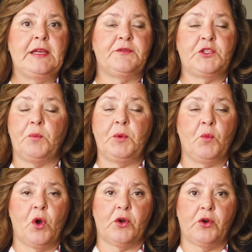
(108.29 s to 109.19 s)
If soap
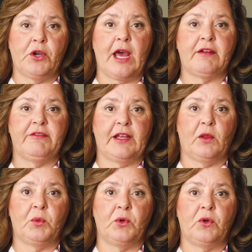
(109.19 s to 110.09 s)
and water are not
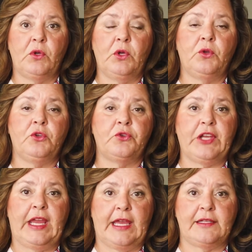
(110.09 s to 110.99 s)
available,
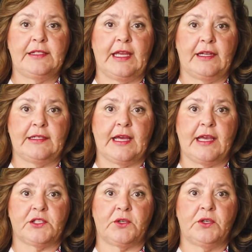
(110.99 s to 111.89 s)
use a hand
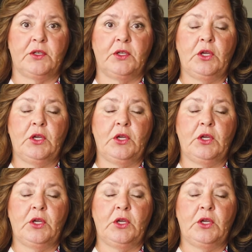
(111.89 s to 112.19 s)
sanitizer.